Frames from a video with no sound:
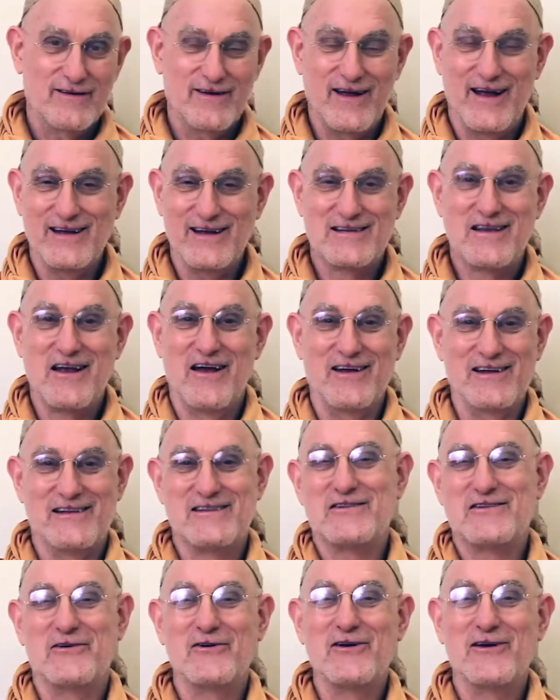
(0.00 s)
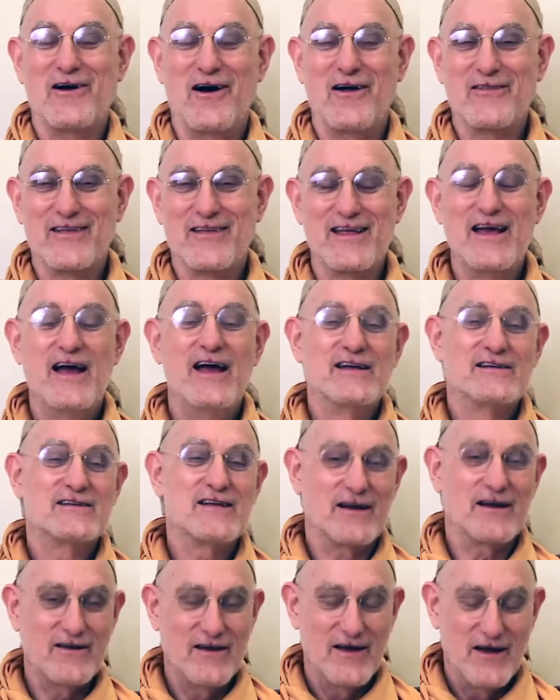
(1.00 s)
So he's doing
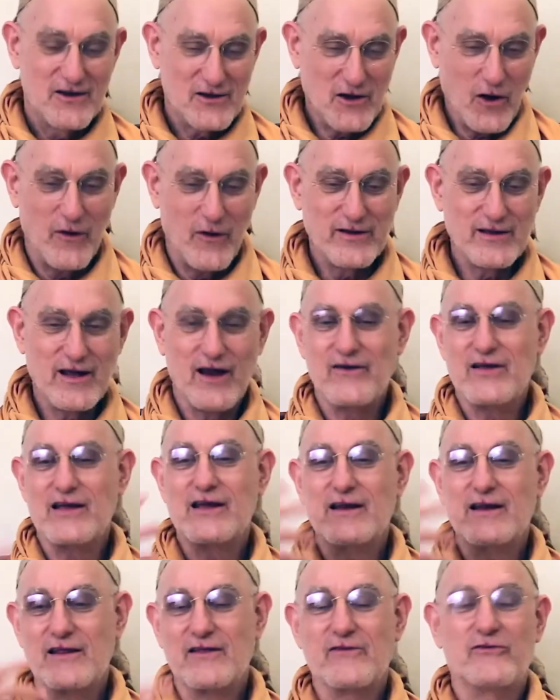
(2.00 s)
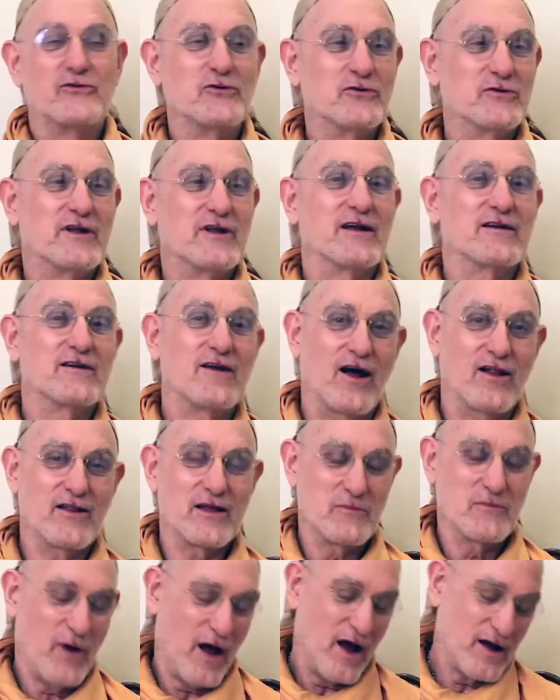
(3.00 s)
instead of going there, eating the food, then
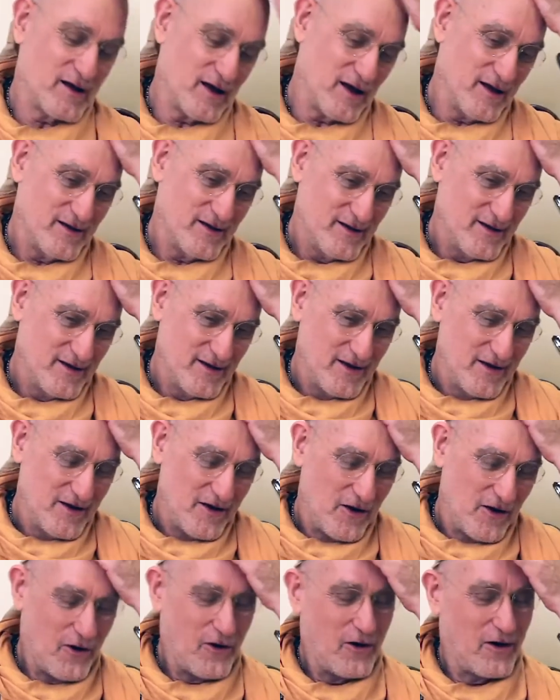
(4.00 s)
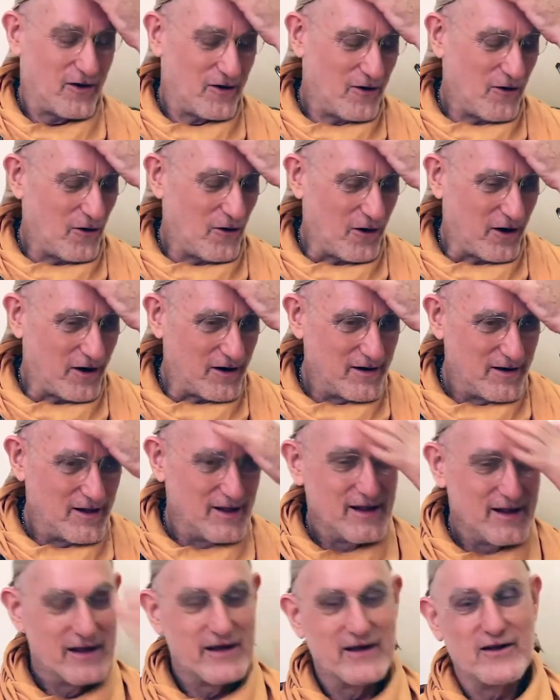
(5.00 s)
calling Baka, or
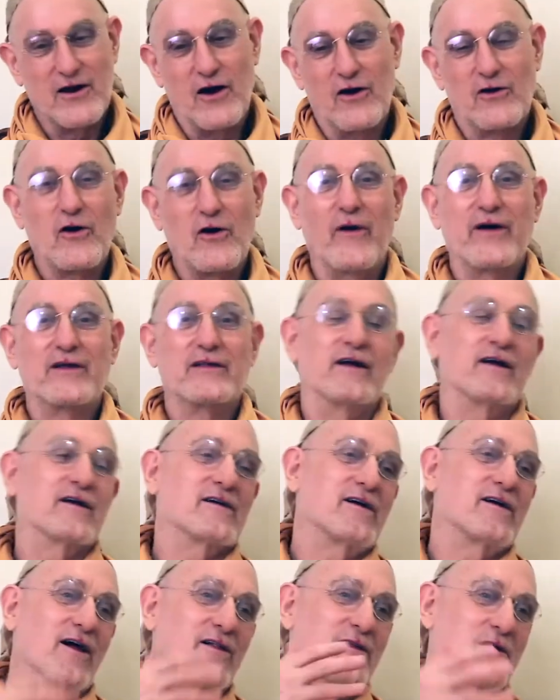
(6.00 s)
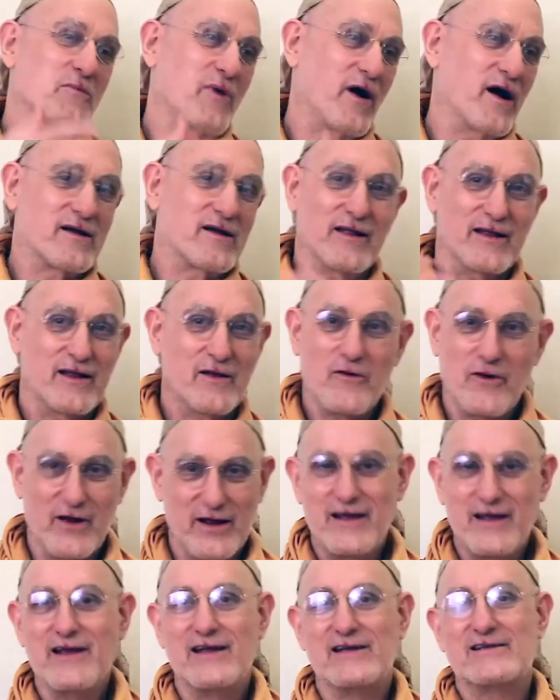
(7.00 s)
going there, calling Baka,
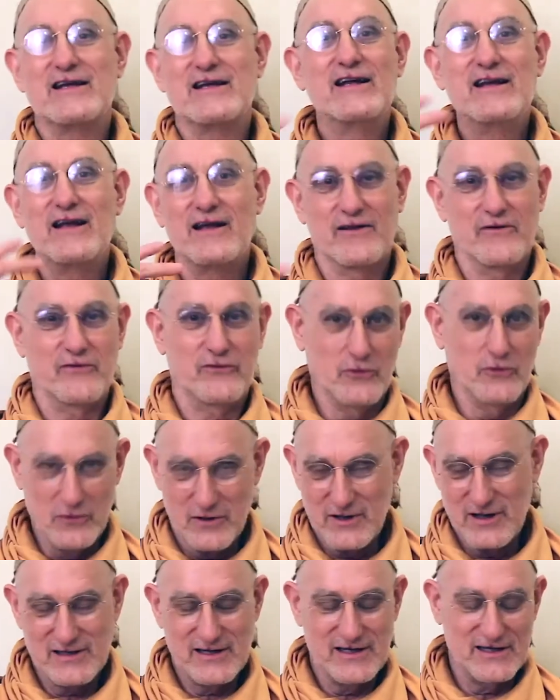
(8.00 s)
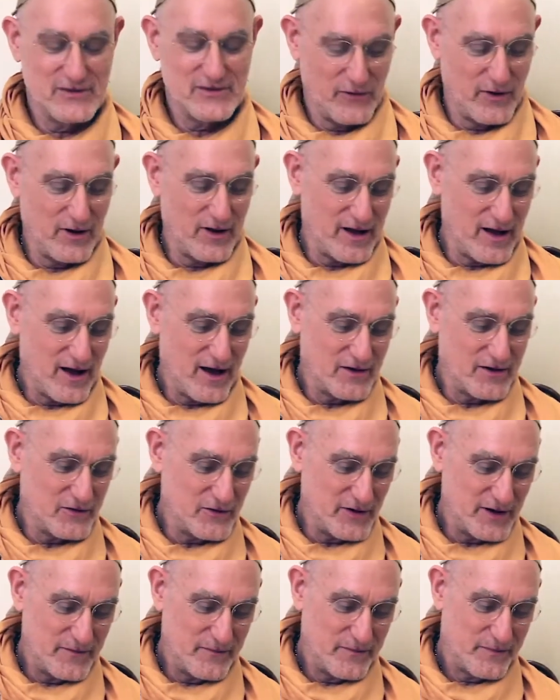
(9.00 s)
he's eating the food because he's really
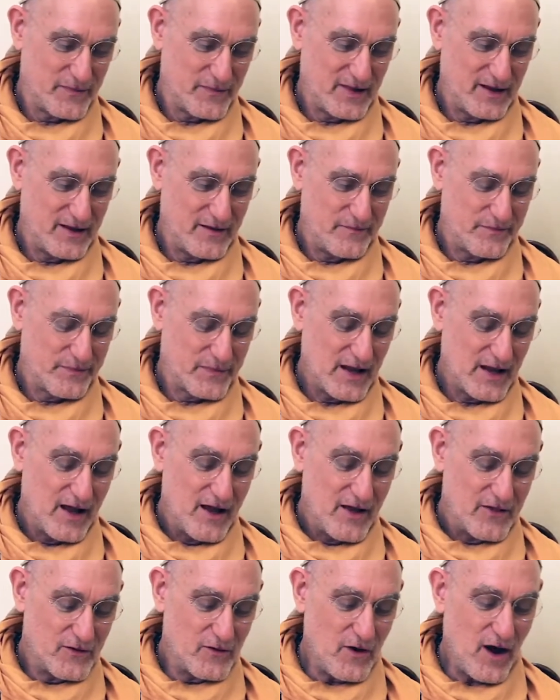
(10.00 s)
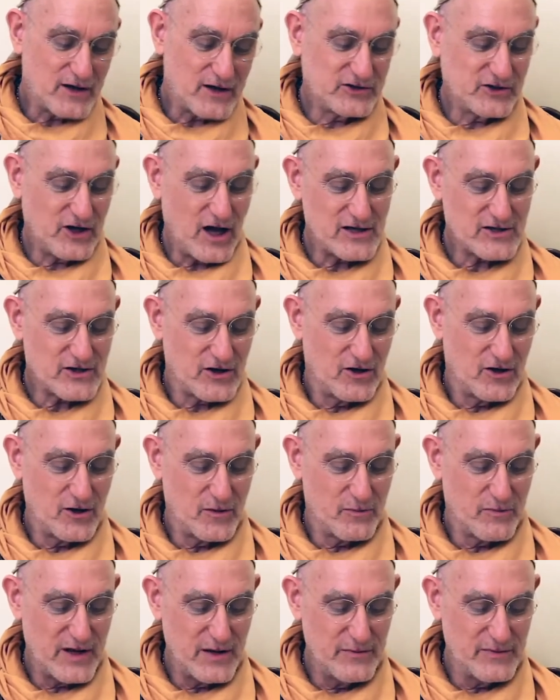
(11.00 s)
hungry. The Rakshasa
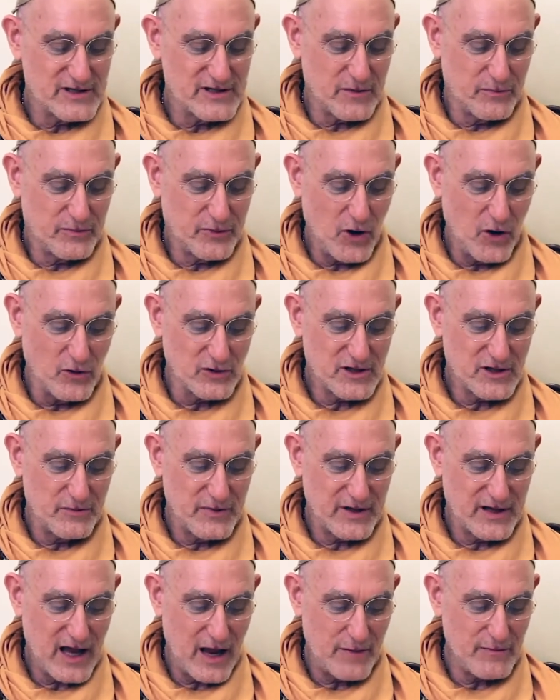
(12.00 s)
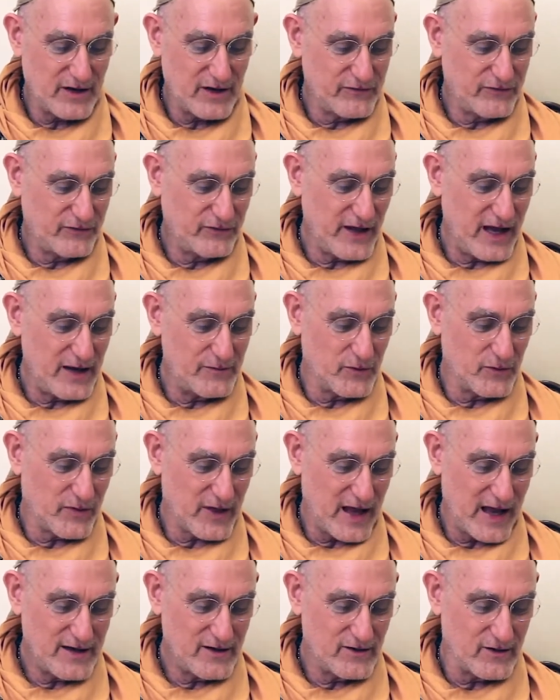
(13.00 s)
heard Bhima's approach and became inflamed with
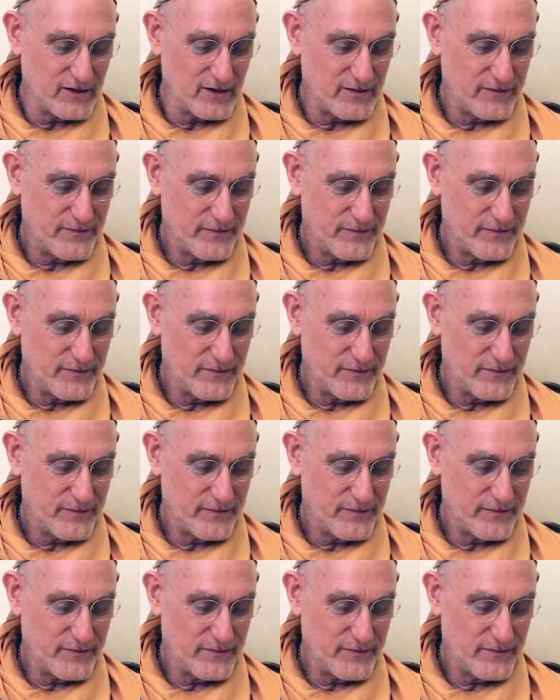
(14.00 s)
anger.